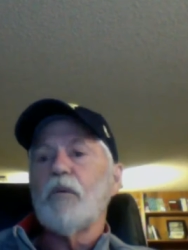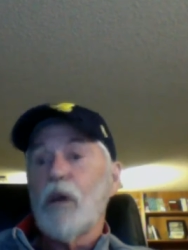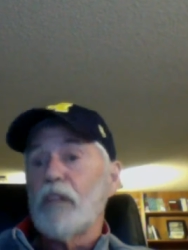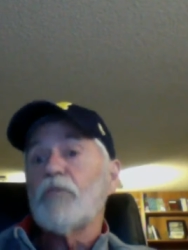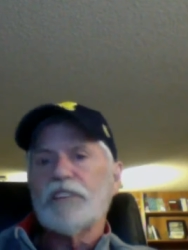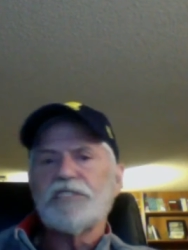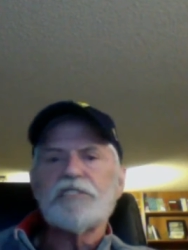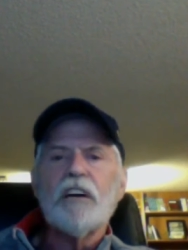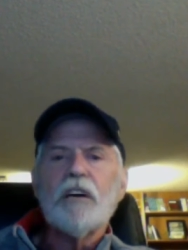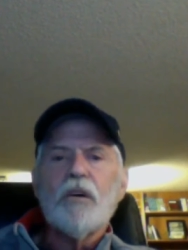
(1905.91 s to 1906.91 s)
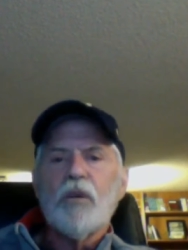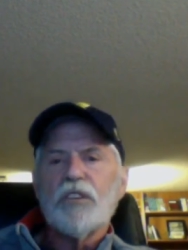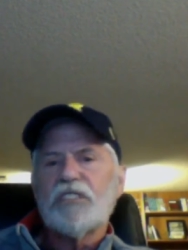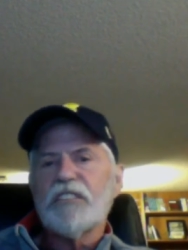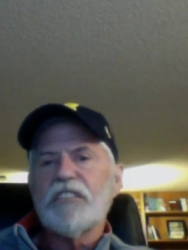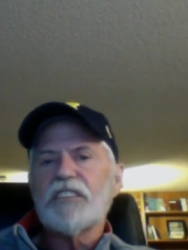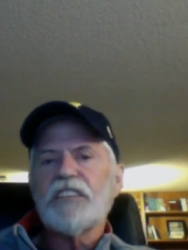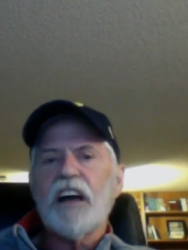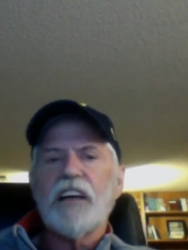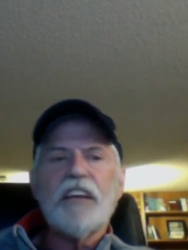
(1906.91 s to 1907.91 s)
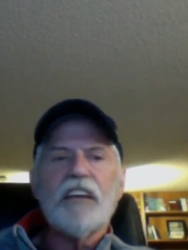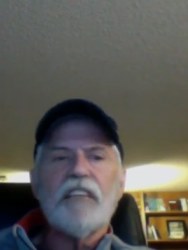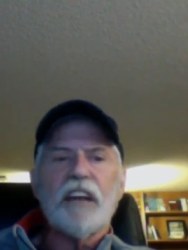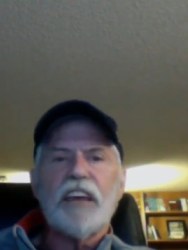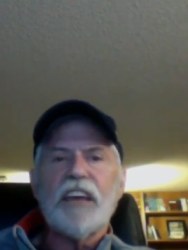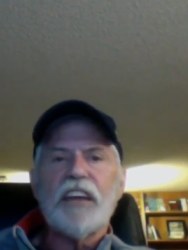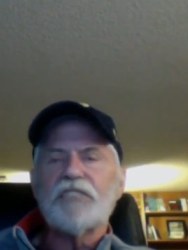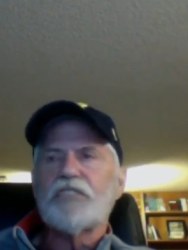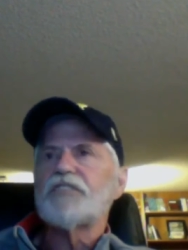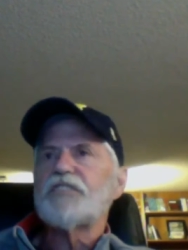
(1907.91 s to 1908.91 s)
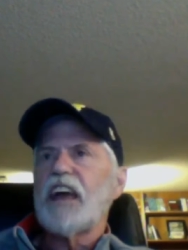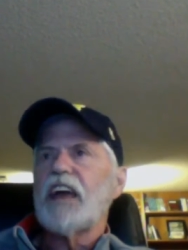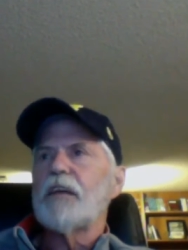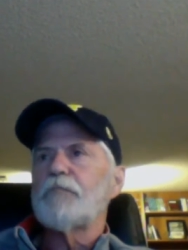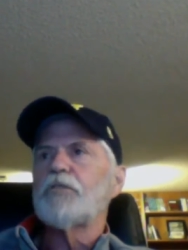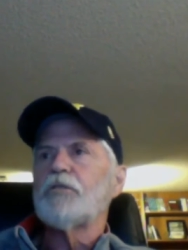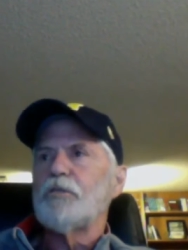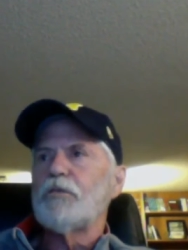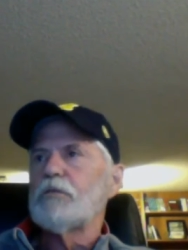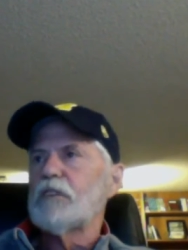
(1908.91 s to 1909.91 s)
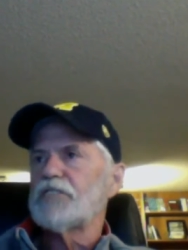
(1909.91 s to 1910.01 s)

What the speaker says: One of the reasons was this idea that a kid is going to stand up to